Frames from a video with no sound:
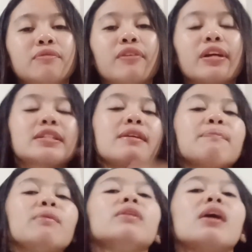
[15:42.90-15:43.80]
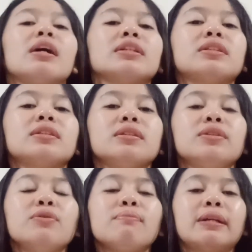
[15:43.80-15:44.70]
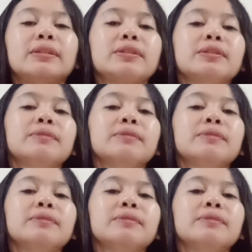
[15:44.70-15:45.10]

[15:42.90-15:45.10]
for example, us humans.